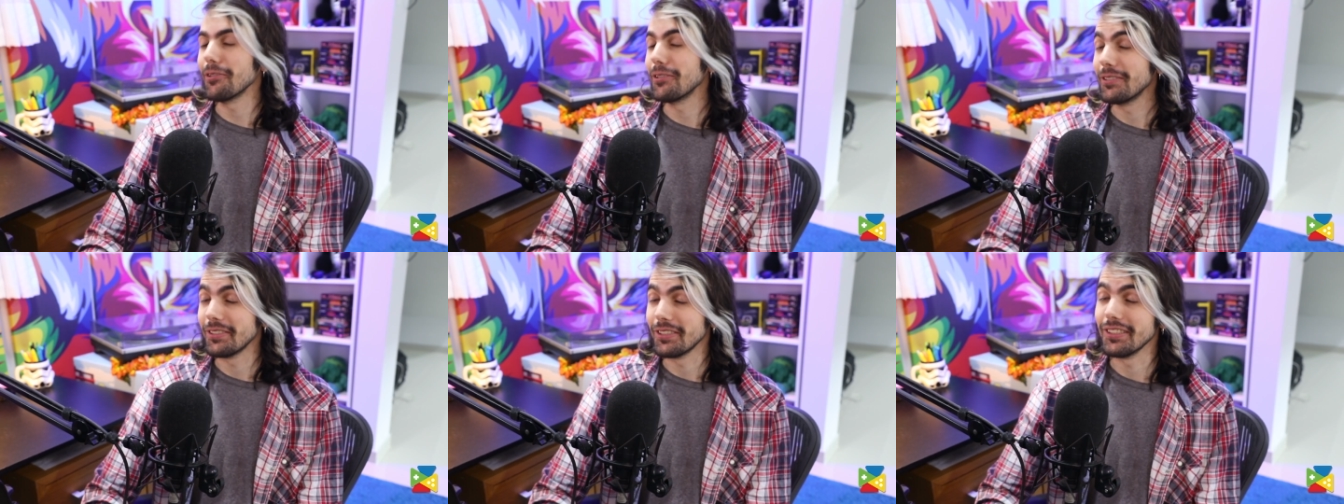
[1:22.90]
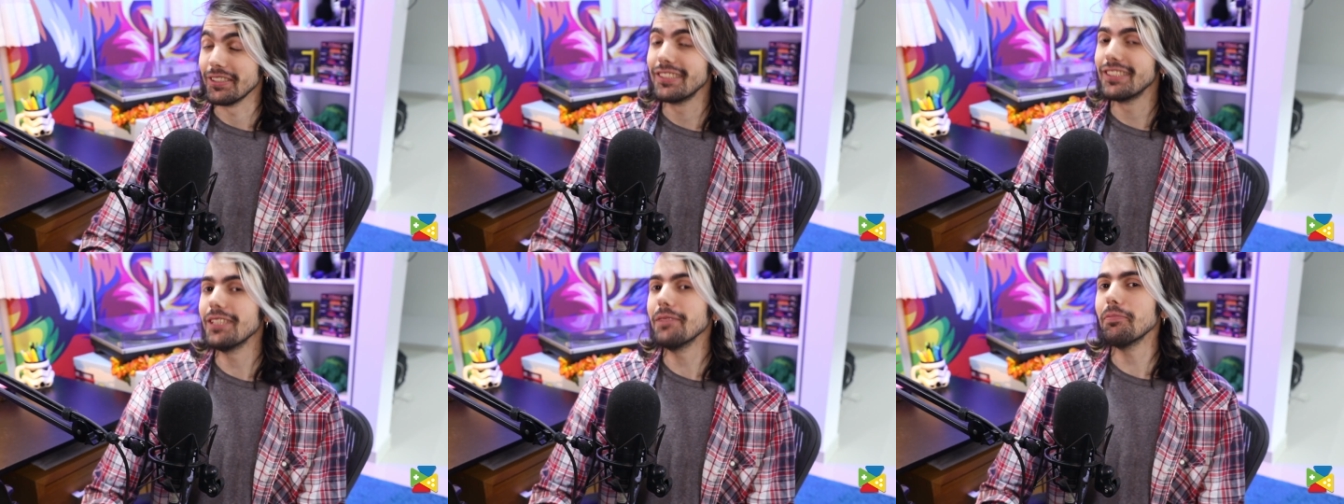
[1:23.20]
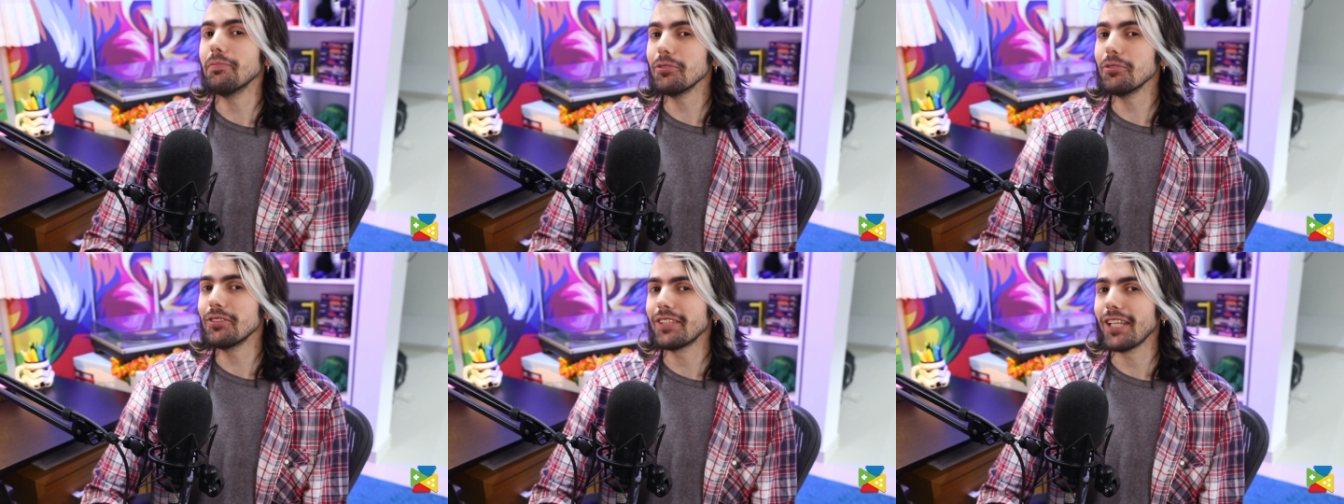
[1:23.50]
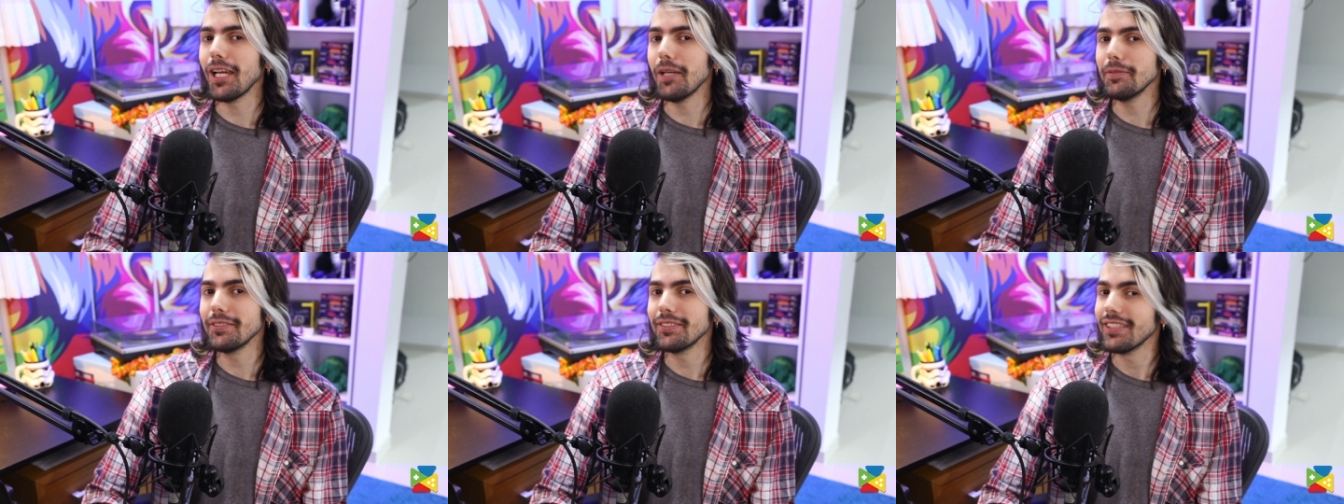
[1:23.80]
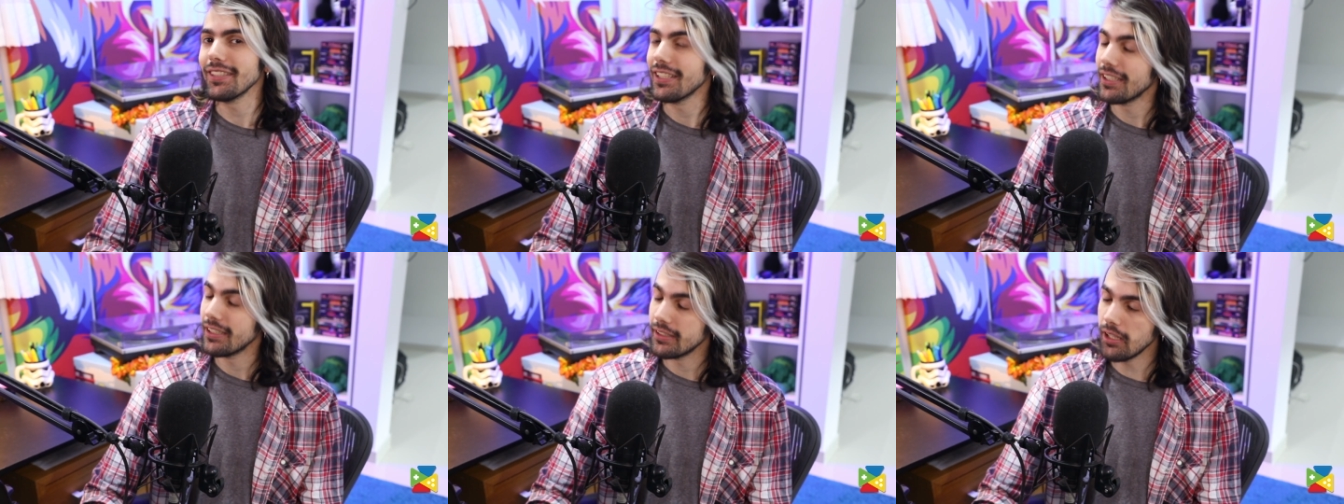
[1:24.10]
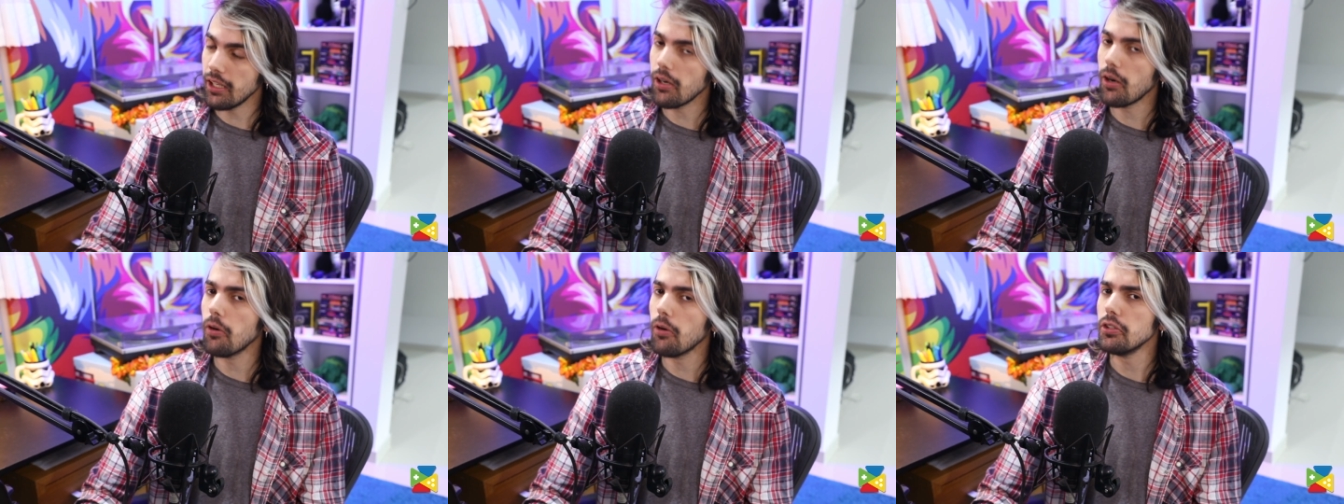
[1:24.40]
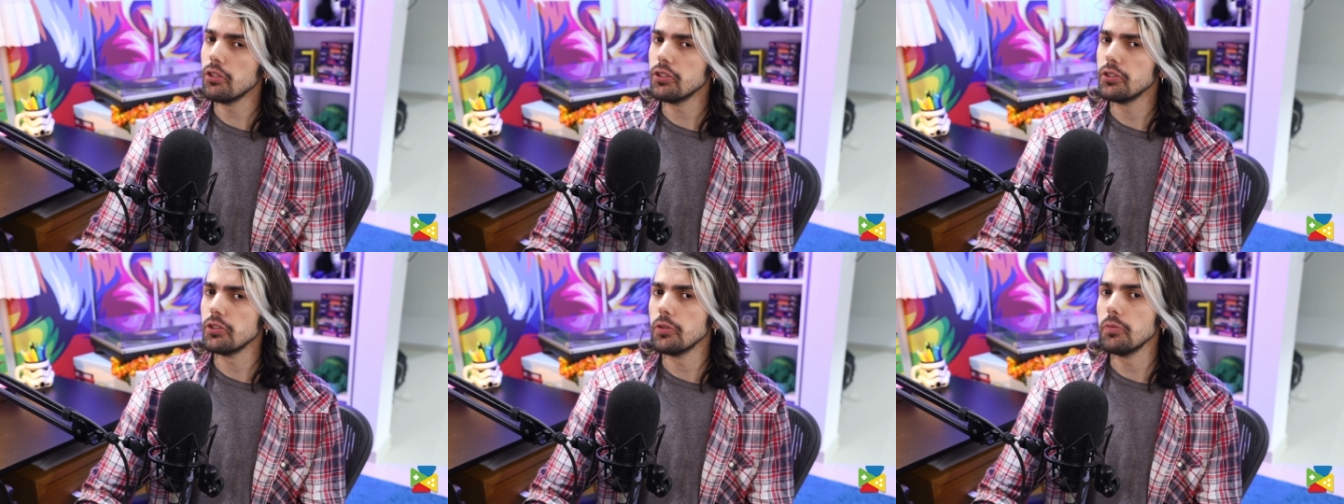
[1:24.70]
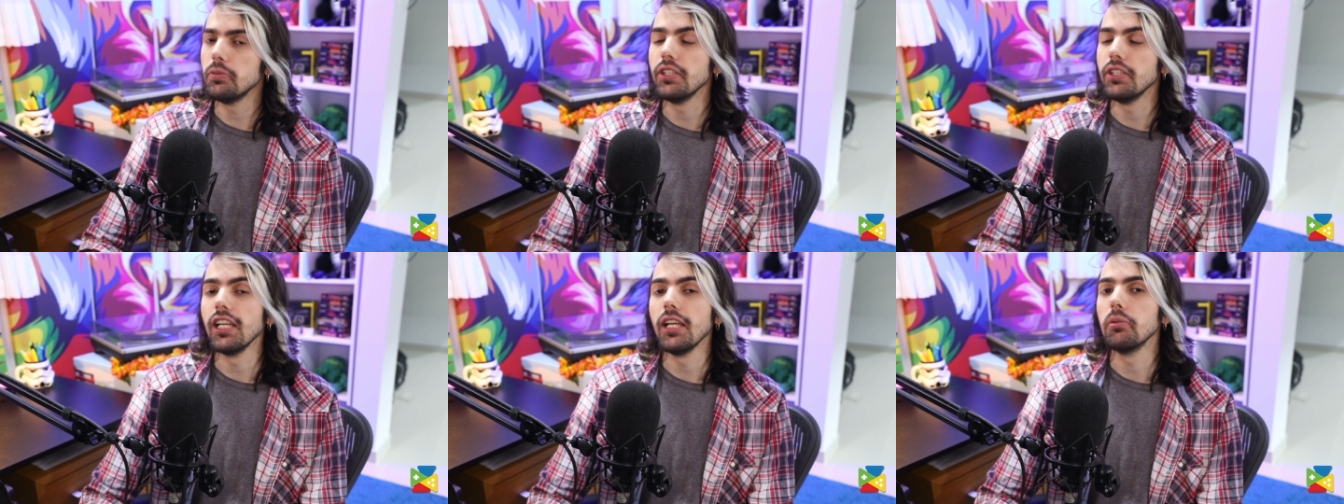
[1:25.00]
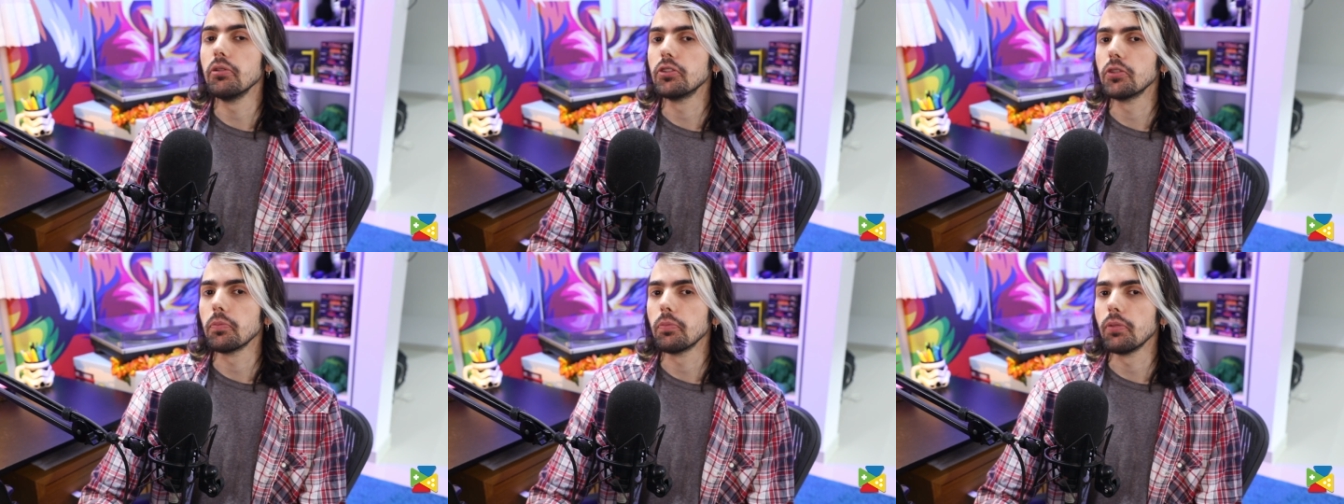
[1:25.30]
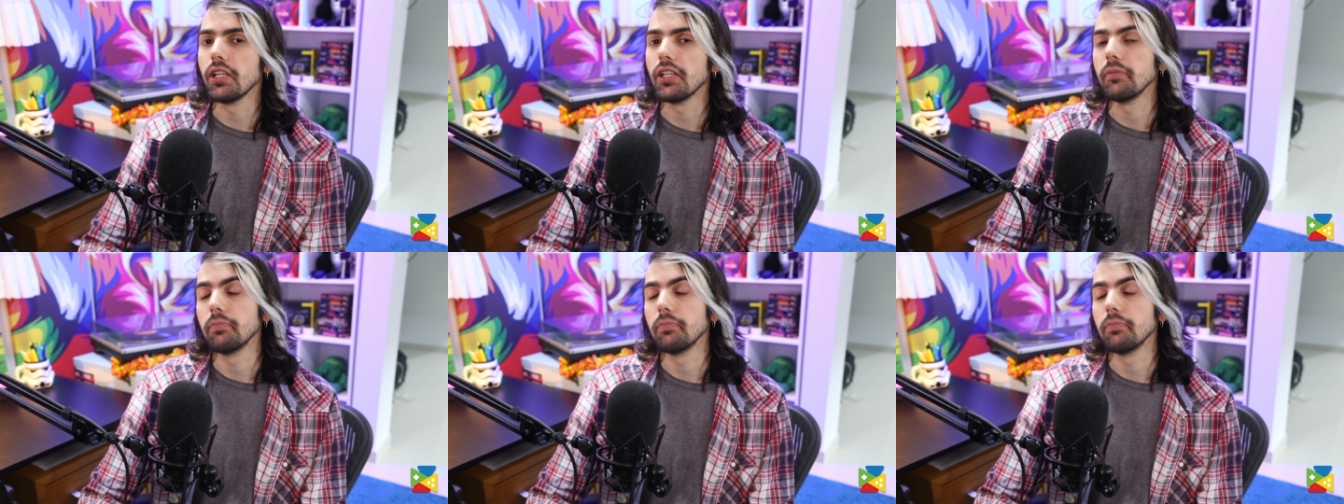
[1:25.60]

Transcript: these simple steps, not only you'll be able to play